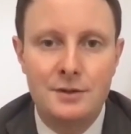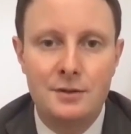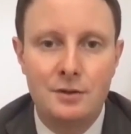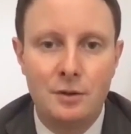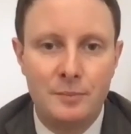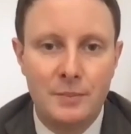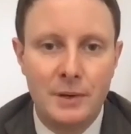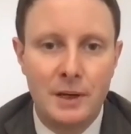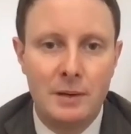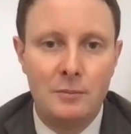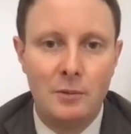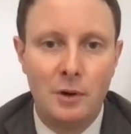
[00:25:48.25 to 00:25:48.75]

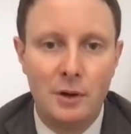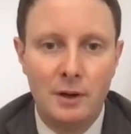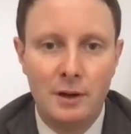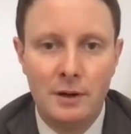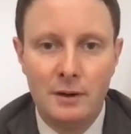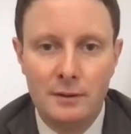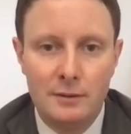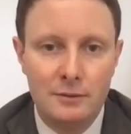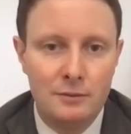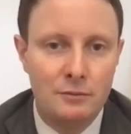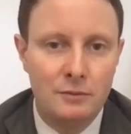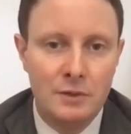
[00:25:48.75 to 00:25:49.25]
balanced
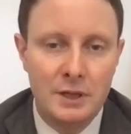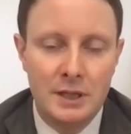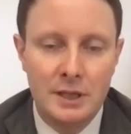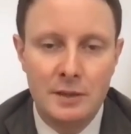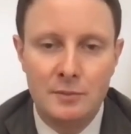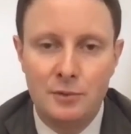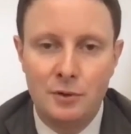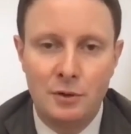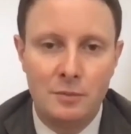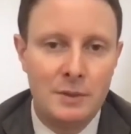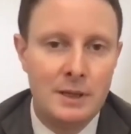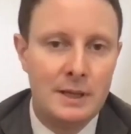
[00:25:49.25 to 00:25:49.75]
European model.
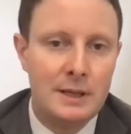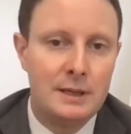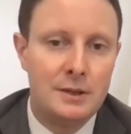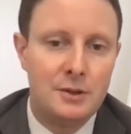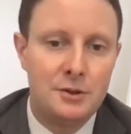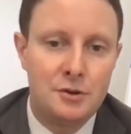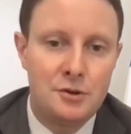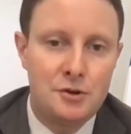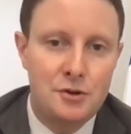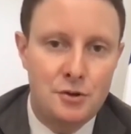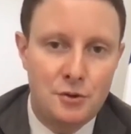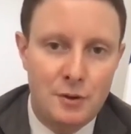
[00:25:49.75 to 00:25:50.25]
We need
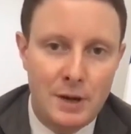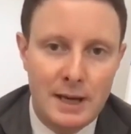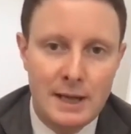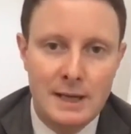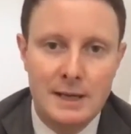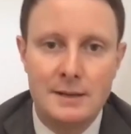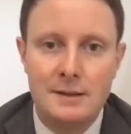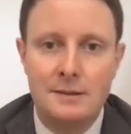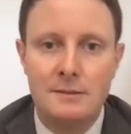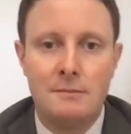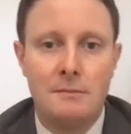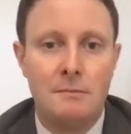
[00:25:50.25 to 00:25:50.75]
probably
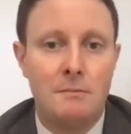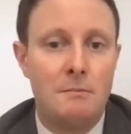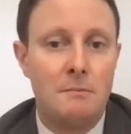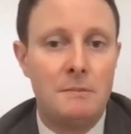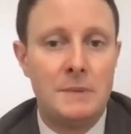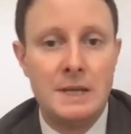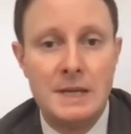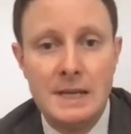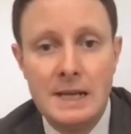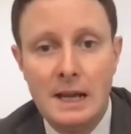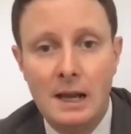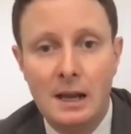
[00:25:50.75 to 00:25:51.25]

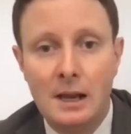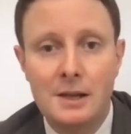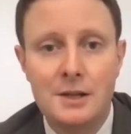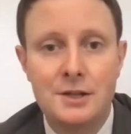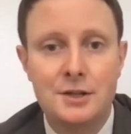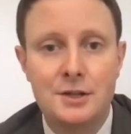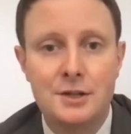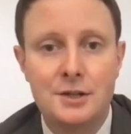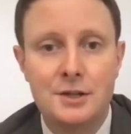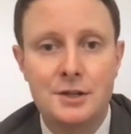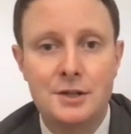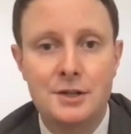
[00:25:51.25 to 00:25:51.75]
trade
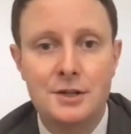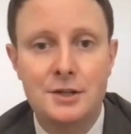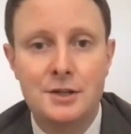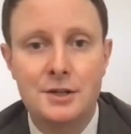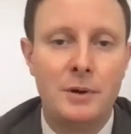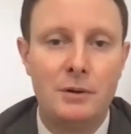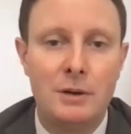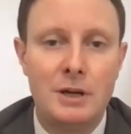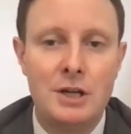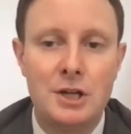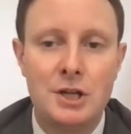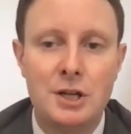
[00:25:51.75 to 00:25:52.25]
deals,
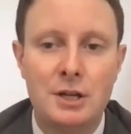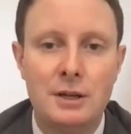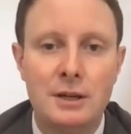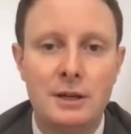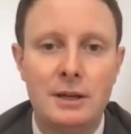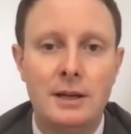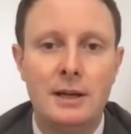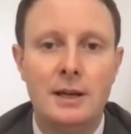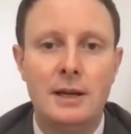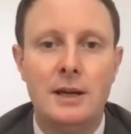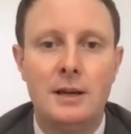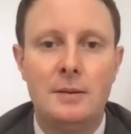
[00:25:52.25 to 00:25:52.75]
trade
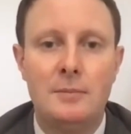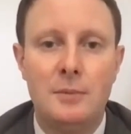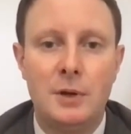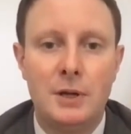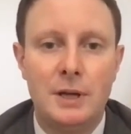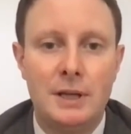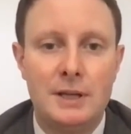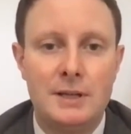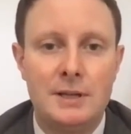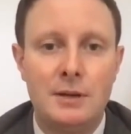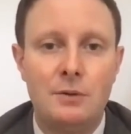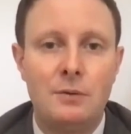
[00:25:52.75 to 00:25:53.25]
cooperation,
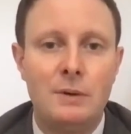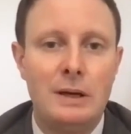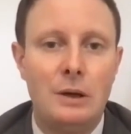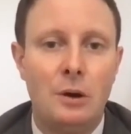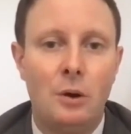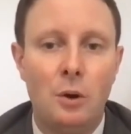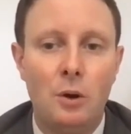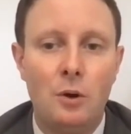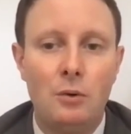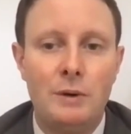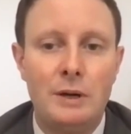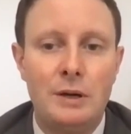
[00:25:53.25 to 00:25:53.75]
but I
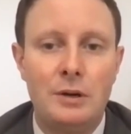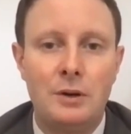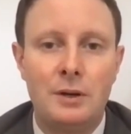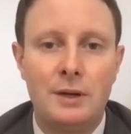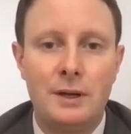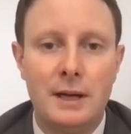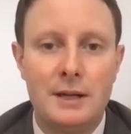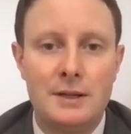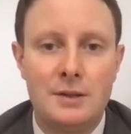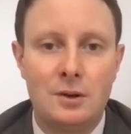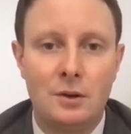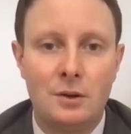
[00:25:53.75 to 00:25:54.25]
think we
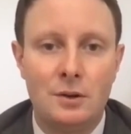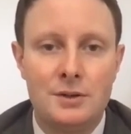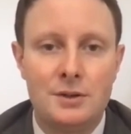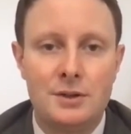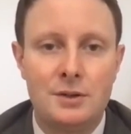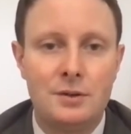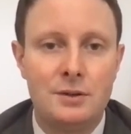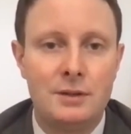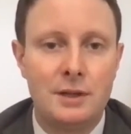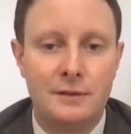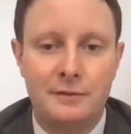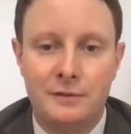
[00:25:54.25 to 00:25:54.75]
all
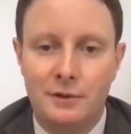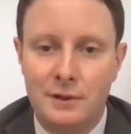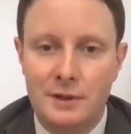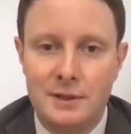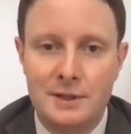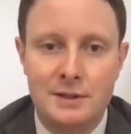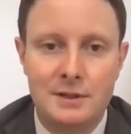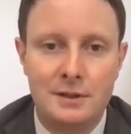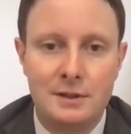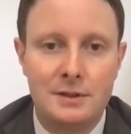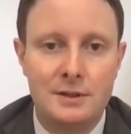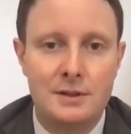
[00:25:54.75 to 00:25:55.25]
recognize
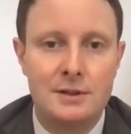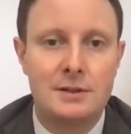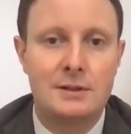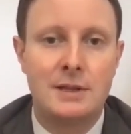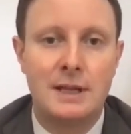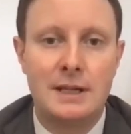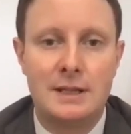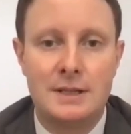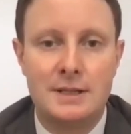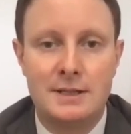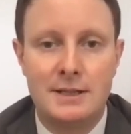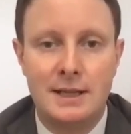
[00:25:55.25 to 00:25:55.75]
also that, for
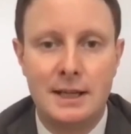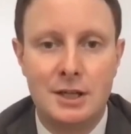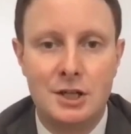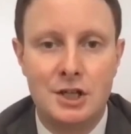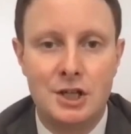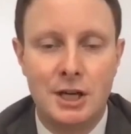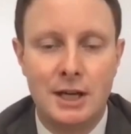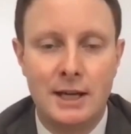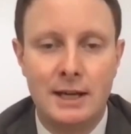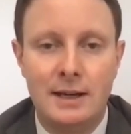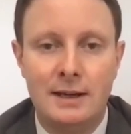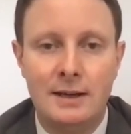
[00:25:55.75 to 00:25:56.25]
instance,
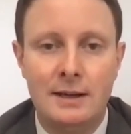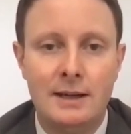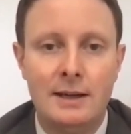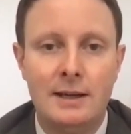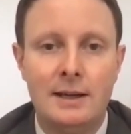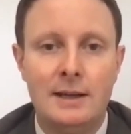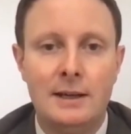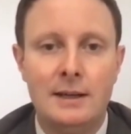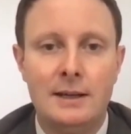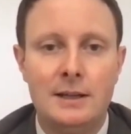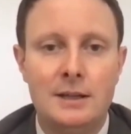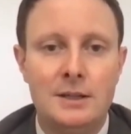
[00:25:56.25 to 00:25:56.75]
let's take
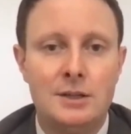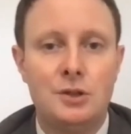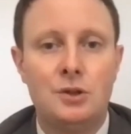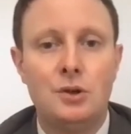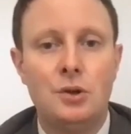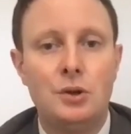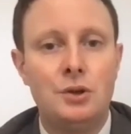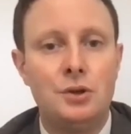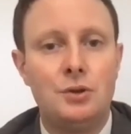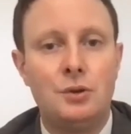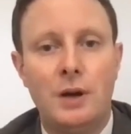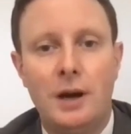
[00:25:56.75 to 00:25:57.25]
China.
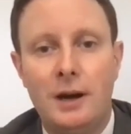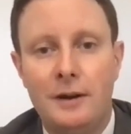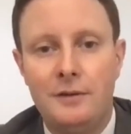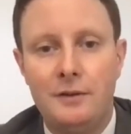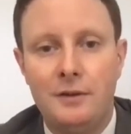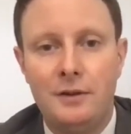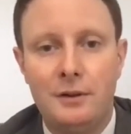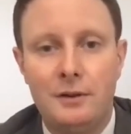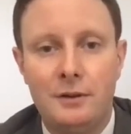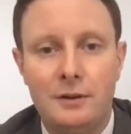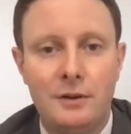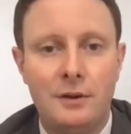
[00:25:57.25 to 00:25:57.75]
It's
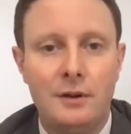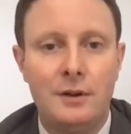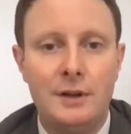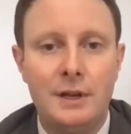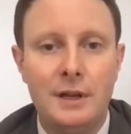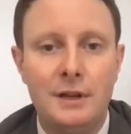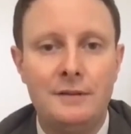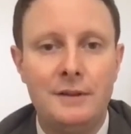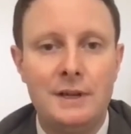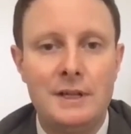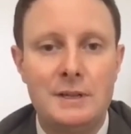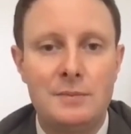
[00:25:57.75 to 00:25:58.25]
good to have
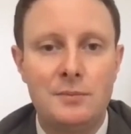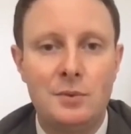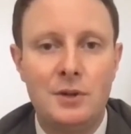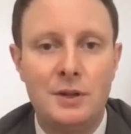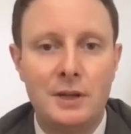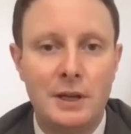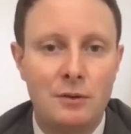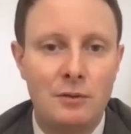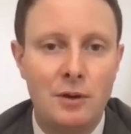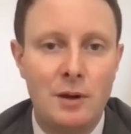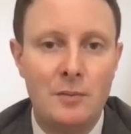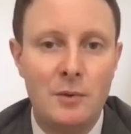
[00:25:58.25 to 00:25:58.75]
an
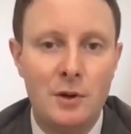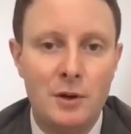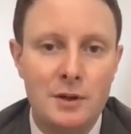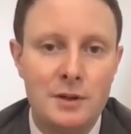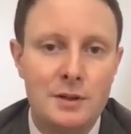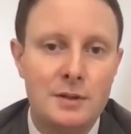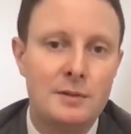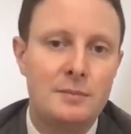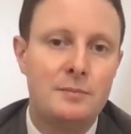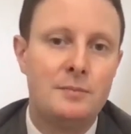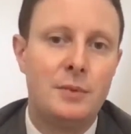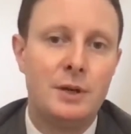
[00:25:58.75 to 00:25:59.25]
investment
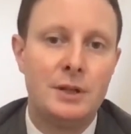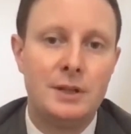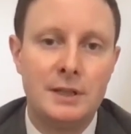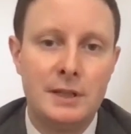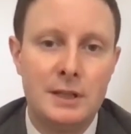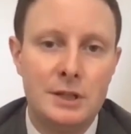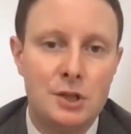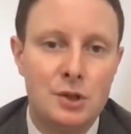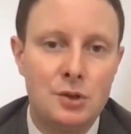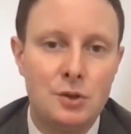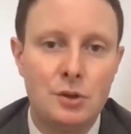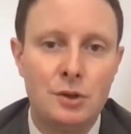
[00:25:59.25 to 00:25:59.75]

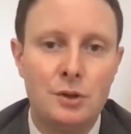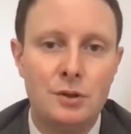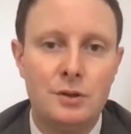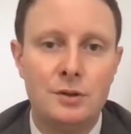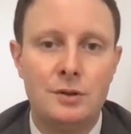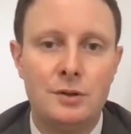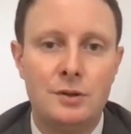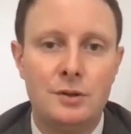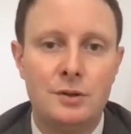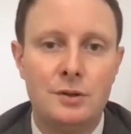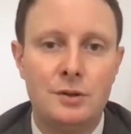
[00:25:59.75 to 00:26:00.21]
agreement, but it